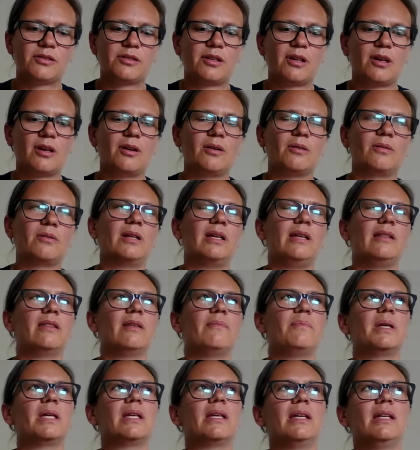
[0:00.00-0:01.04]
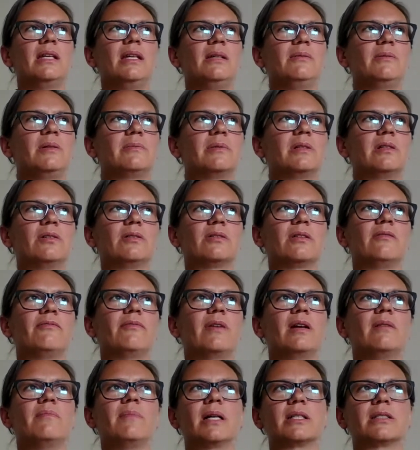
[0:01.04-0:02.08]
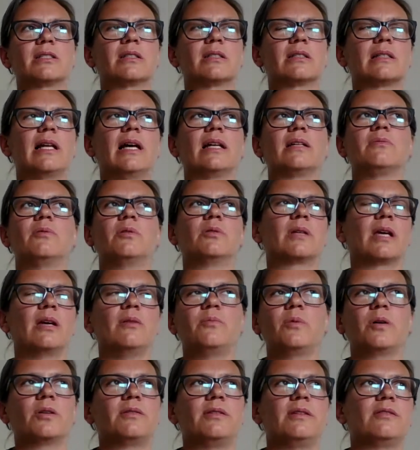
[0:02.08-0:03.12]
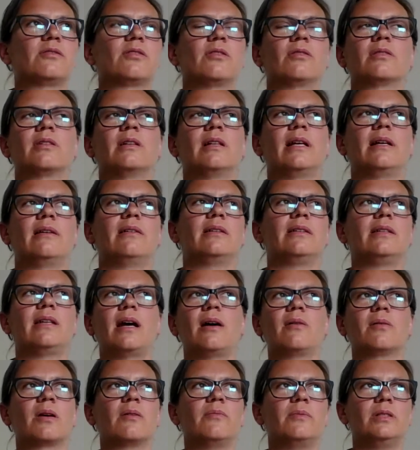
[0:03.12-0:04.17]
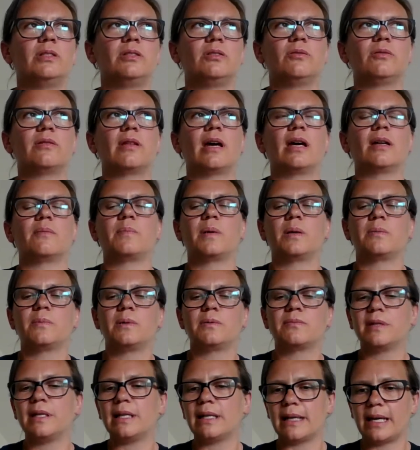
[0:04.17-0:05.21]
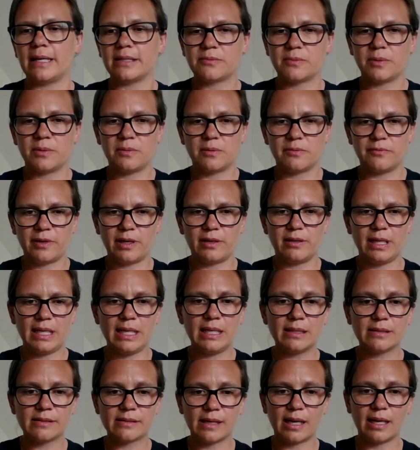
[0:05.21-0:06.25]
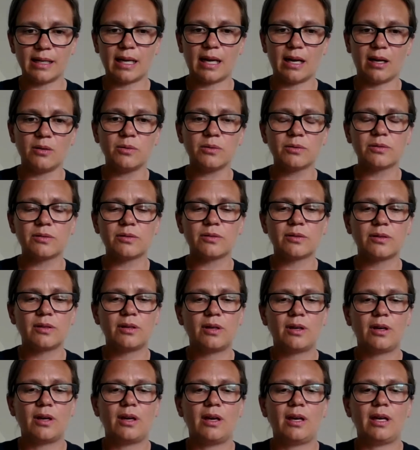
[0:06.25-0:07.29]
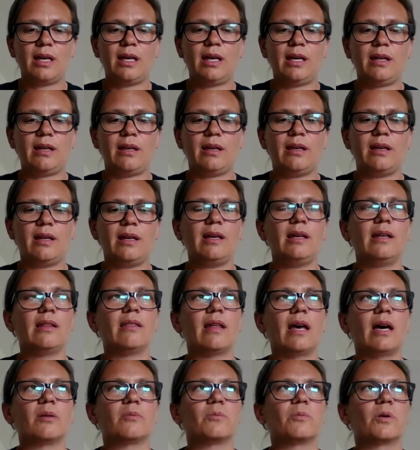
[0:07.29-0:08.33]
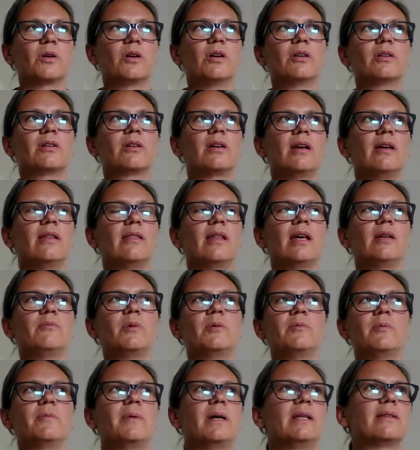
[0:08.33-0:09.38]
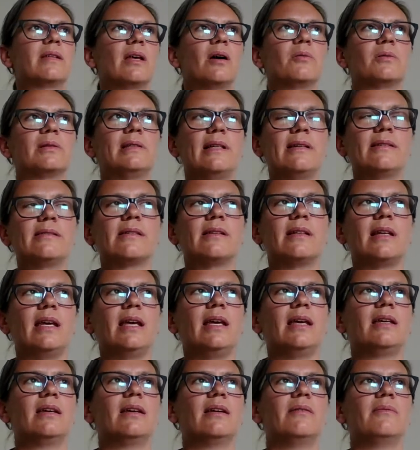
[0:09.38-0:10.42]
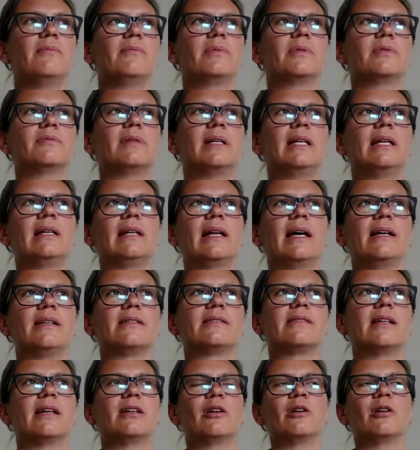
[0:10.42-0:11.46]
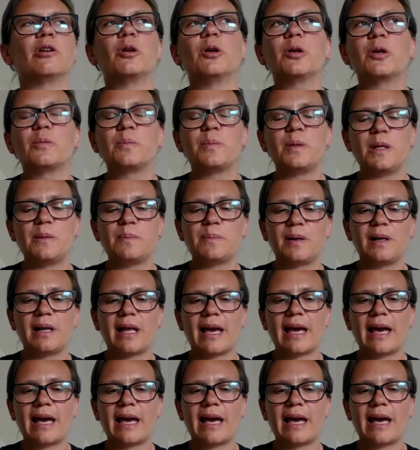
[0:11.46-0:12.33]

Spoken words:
So in the beginning, we were looking very much at like, okay, what is circularity? How can we do that? But we realized we were very inside out in that work. And then when we went out listening, we realized that a lot of people